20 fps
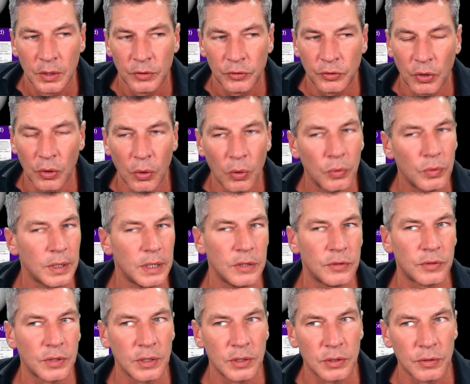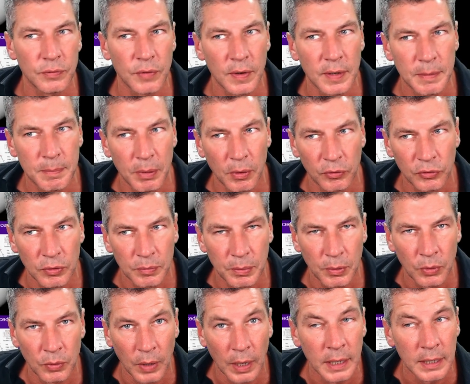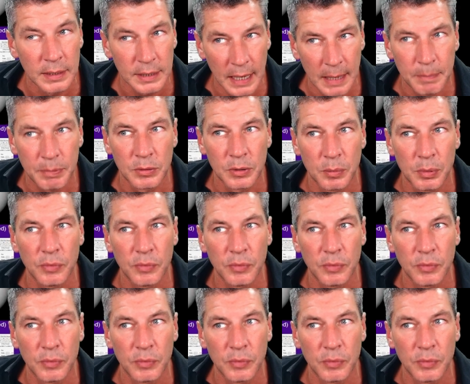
So all these things are very possible, and it's happened